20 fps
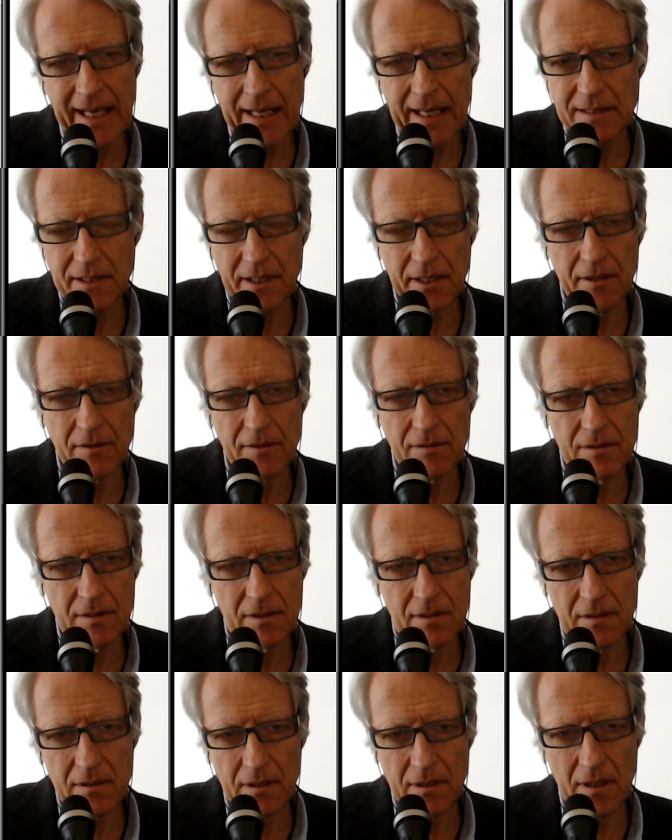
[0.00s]

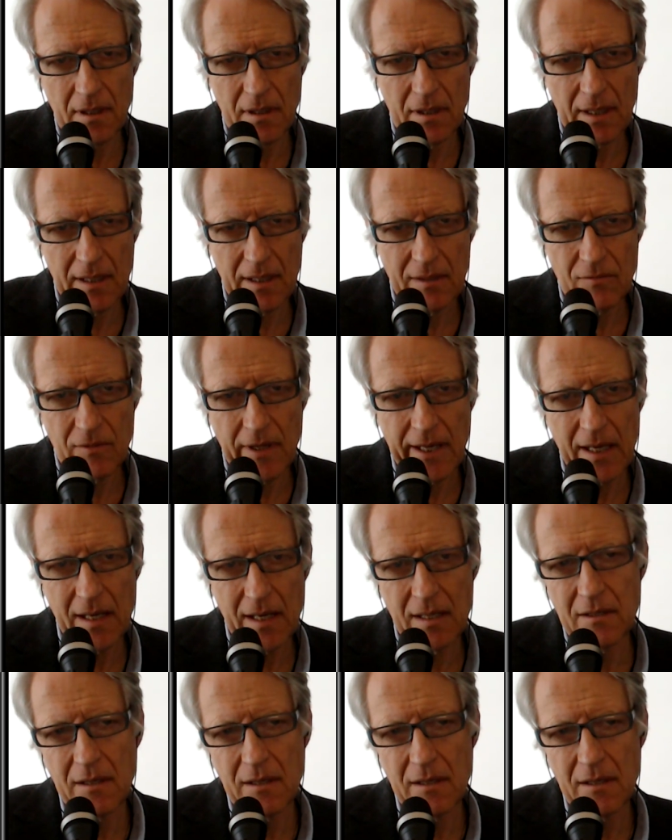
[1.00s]
executed in that way.